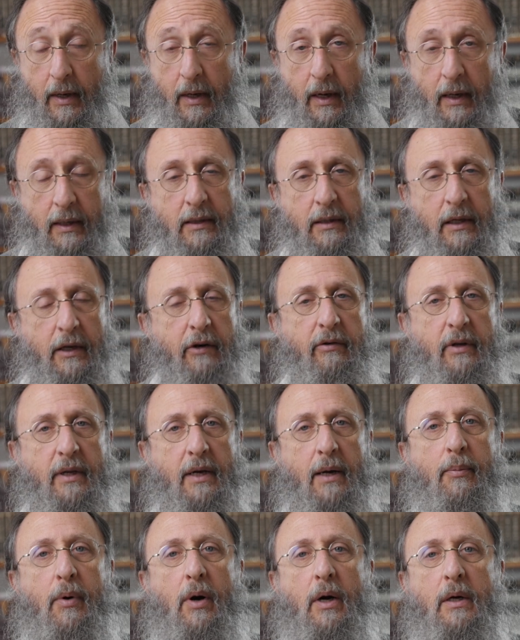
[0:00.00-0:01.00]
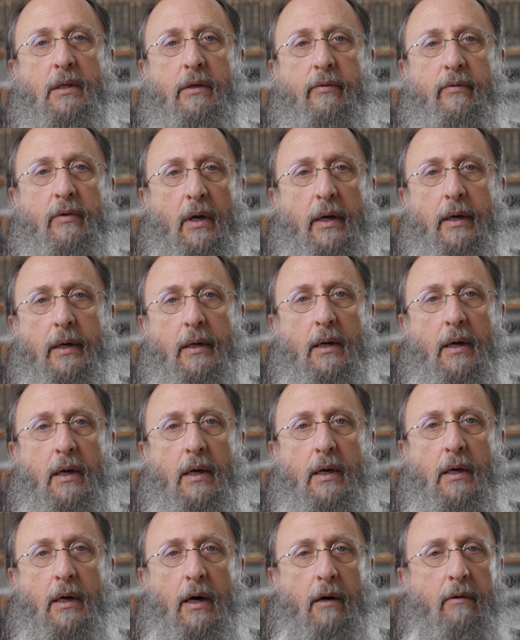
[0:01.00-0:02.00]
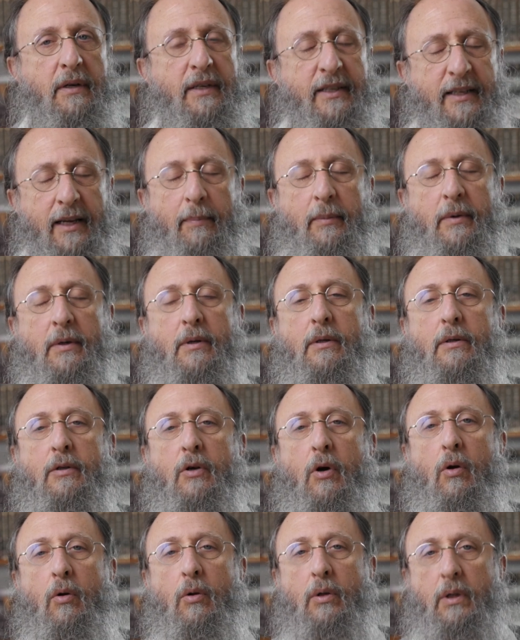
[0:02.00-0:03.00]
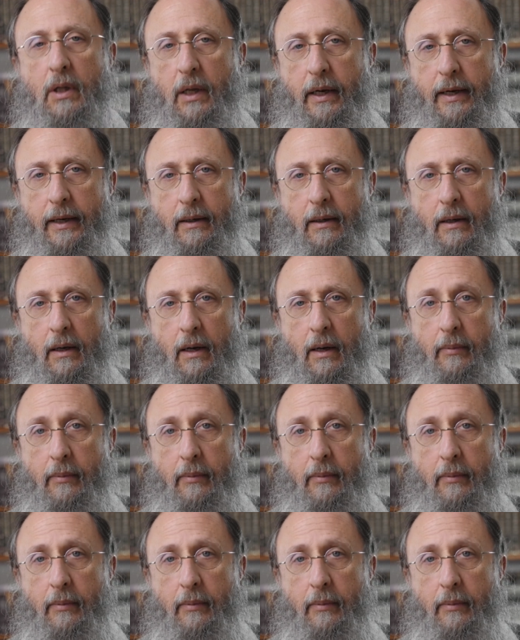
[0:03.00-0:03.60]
It's literally a box of light, a receptacle to hold light,